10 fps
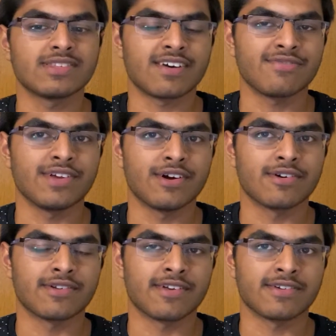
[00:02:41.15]
definitely
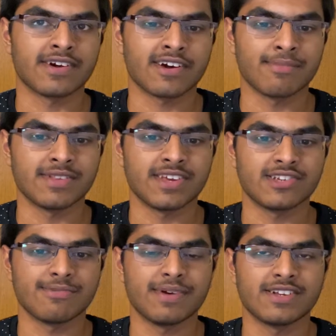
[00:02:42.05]
go to their
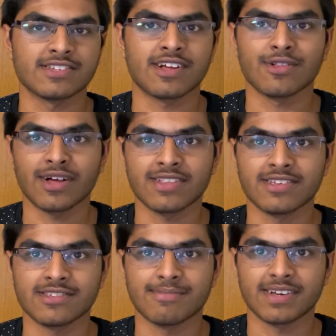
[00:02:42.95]
documentation pages a lot
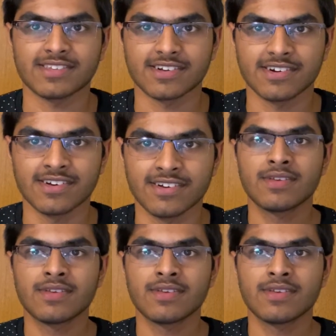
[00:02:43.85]
this semester.